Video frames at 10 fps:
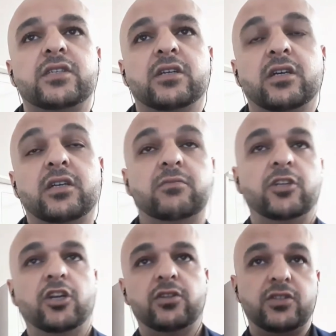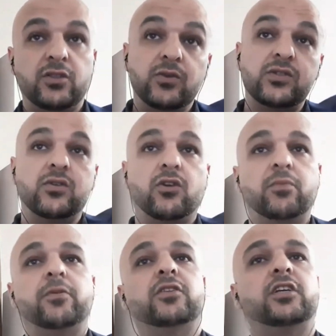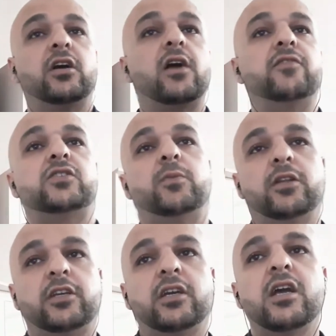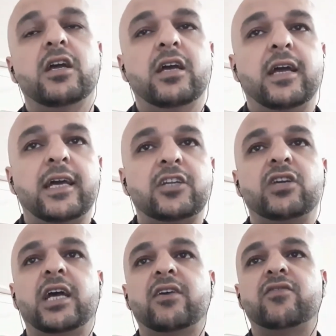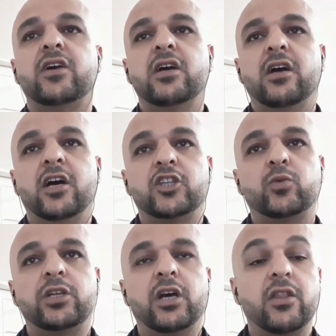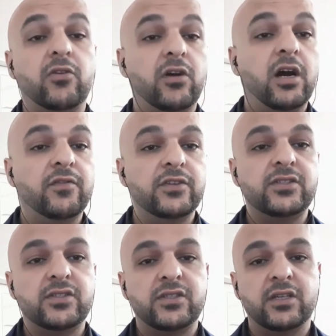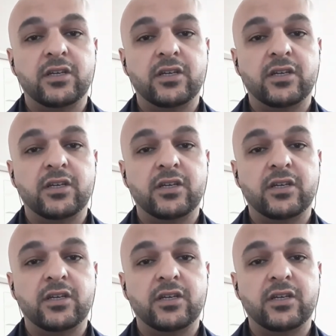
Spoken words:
And it's 2-story building, office building, and you have 20 other office-based